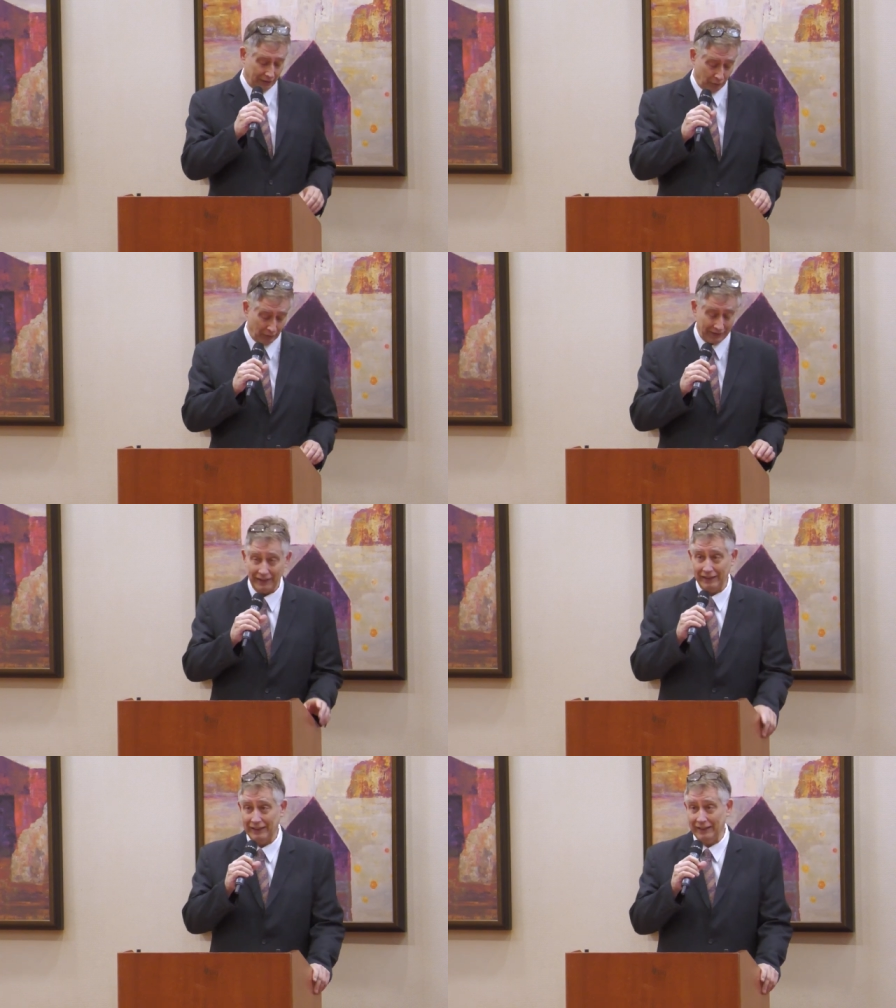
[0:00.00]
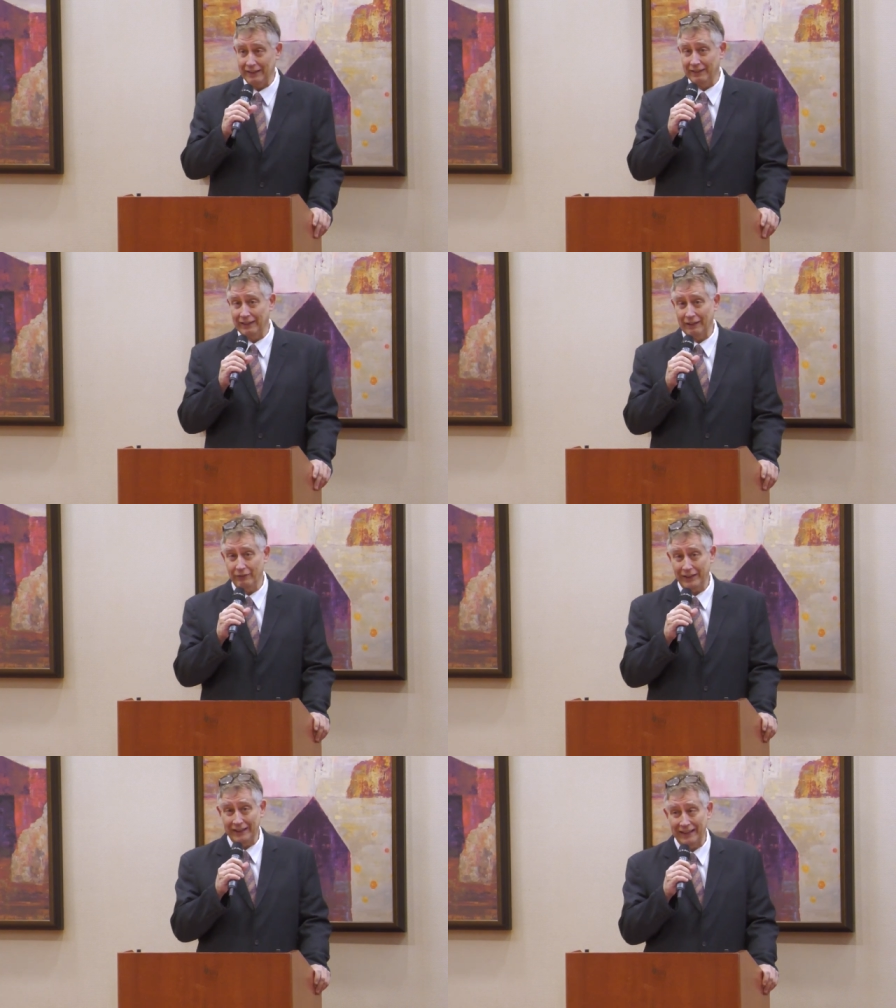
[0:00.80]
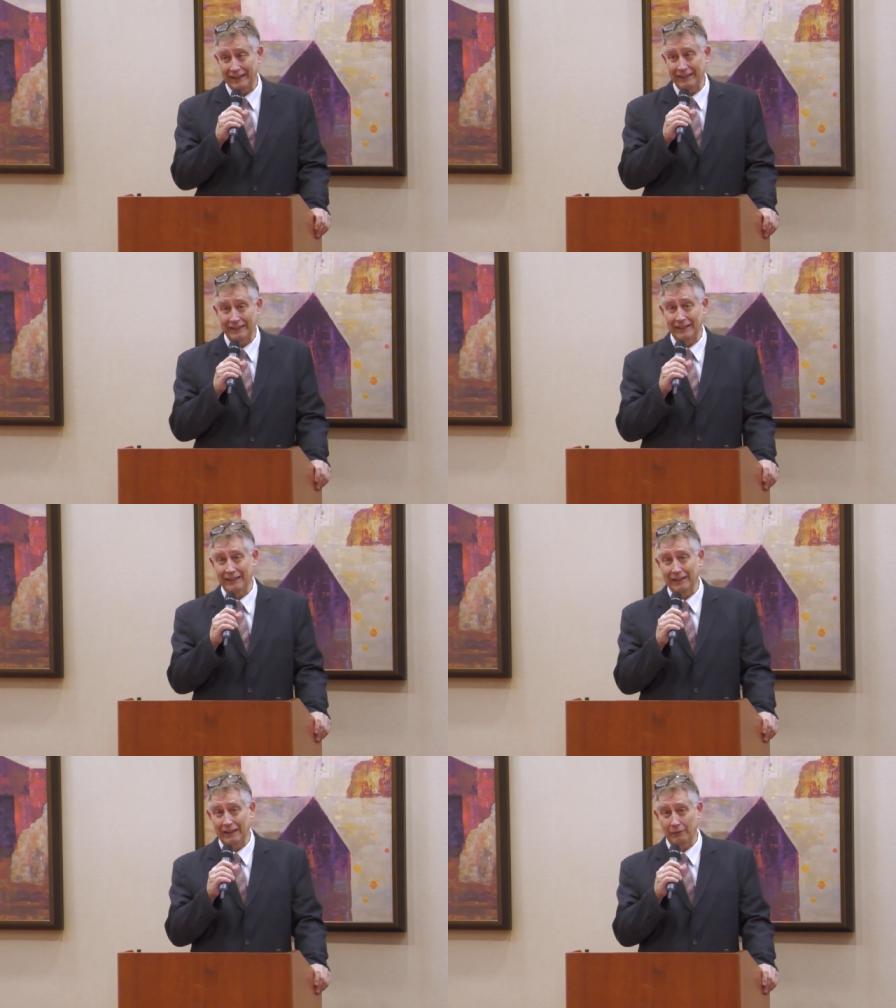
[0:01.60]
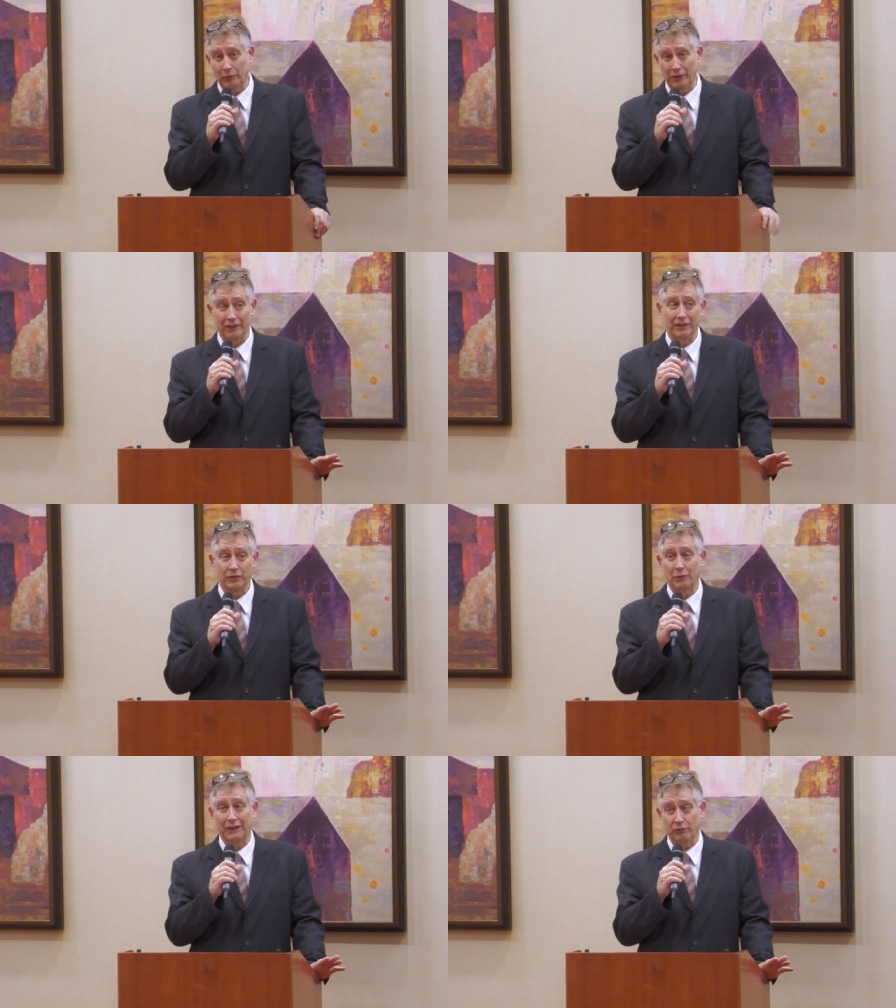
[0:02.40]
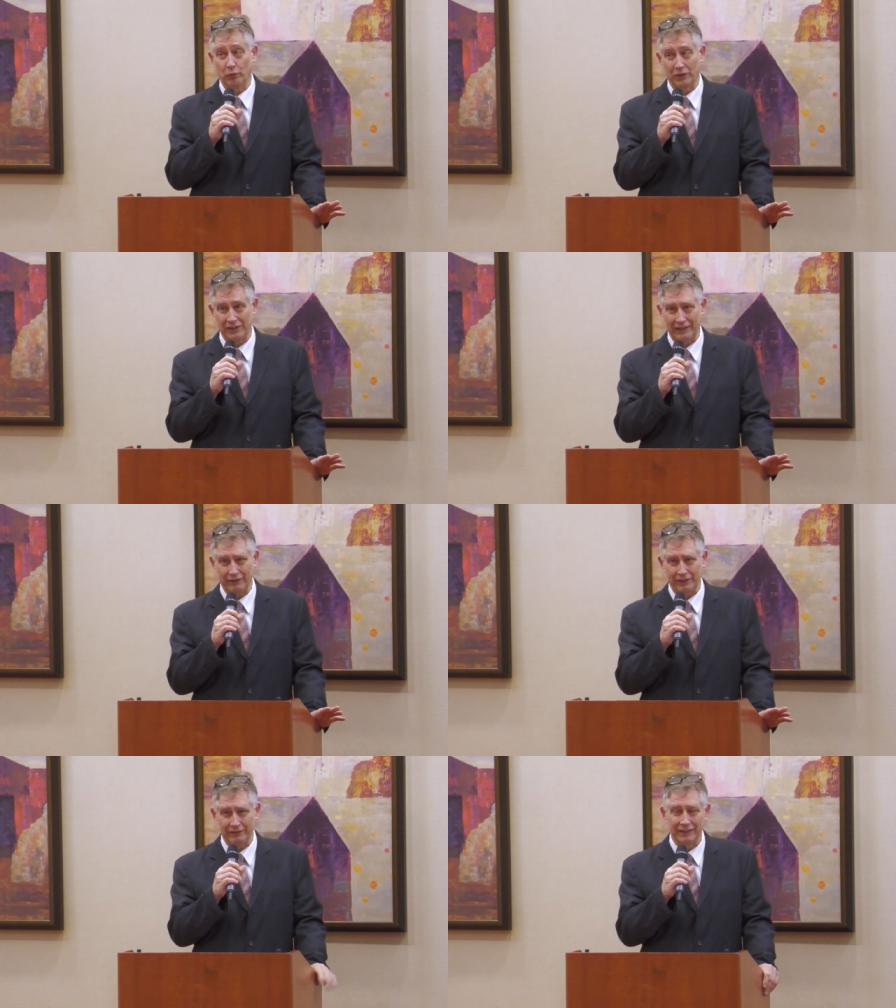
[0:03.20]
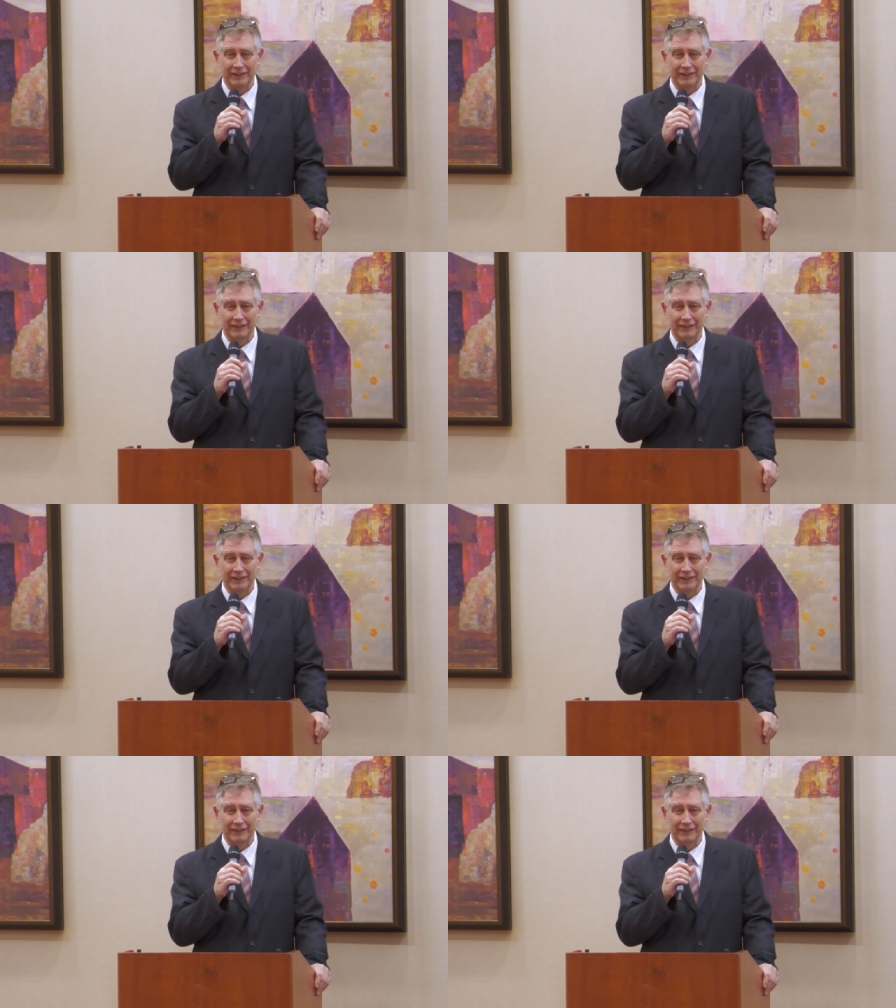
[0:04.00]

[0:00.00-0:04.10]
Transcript: uh, what they need every day, and I work twenty-four seven.